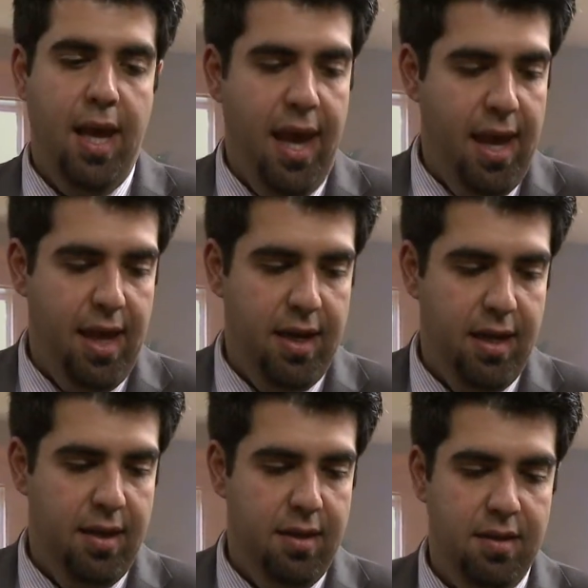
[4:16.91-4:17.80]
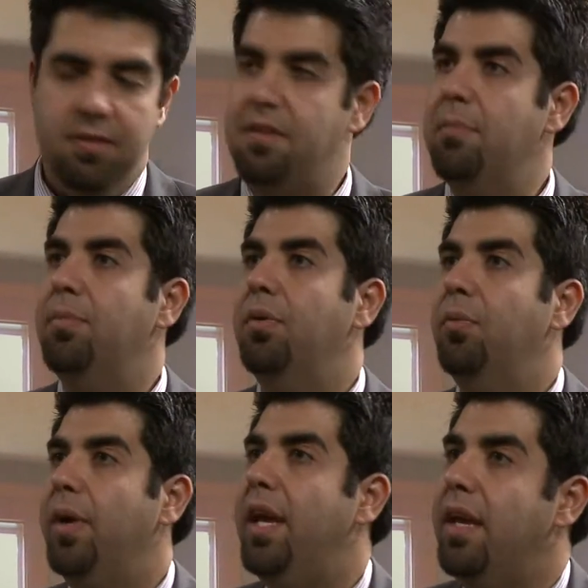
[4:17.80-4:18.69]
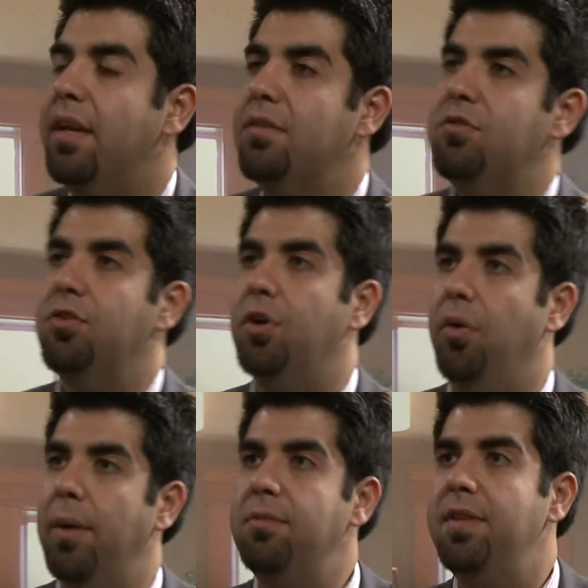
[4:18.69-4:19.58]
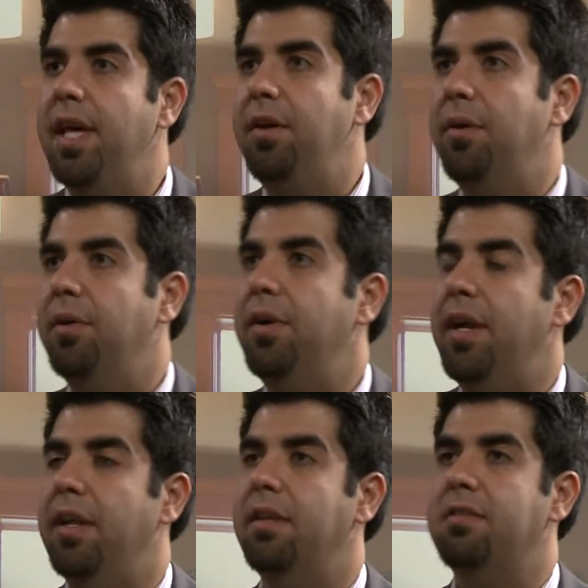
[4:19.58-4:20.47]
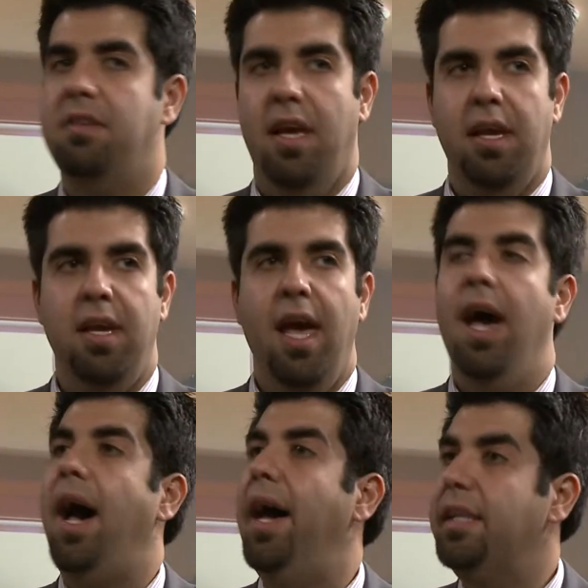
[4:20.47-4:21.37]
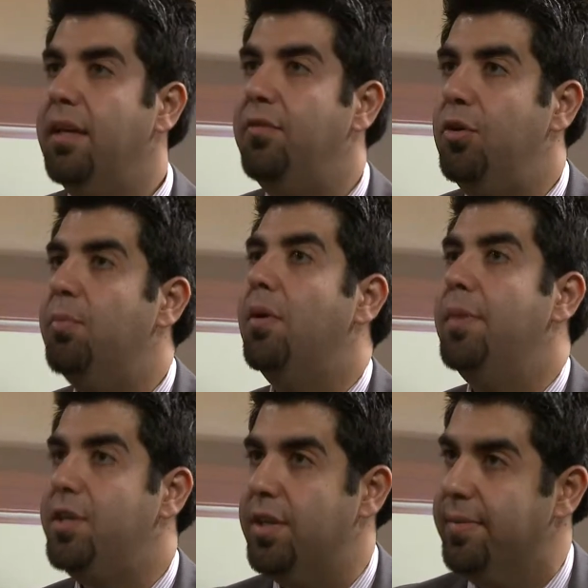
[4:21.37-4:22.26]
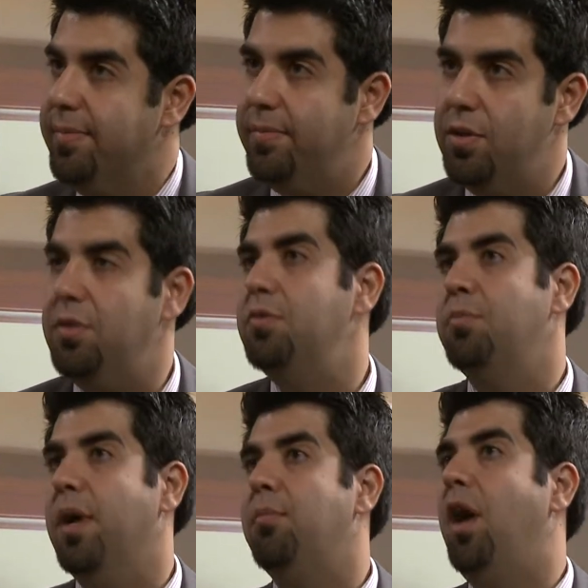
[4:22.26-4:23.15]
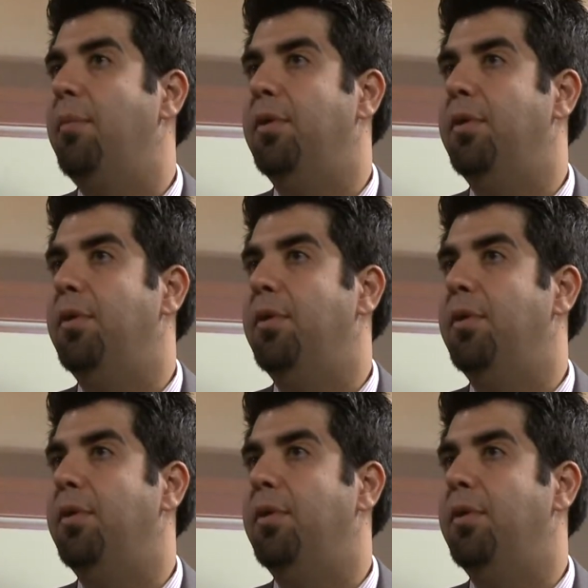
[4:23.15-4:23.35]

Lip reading: And the simple way is to go up to that owner and say, I give you permission to use my property.